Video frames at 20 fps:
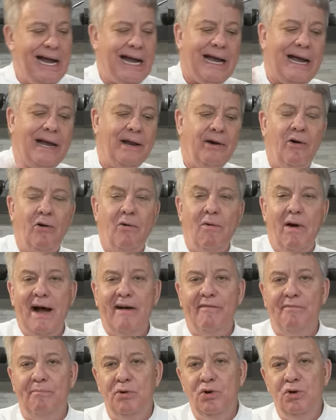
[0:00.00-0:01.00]
I don't
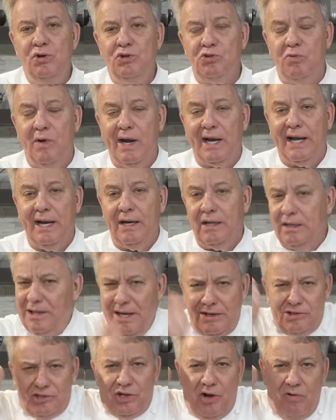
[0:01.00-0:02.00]
have booze, what kind of...
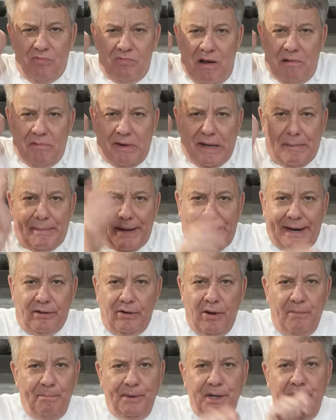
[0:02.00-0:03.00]
Don't worry about it,
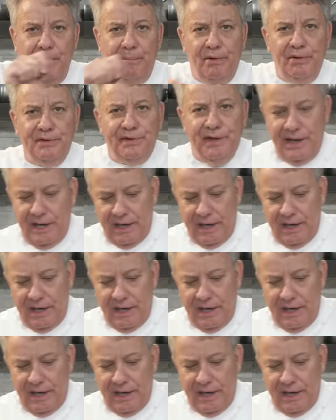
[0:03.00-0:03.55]
don't put the booze in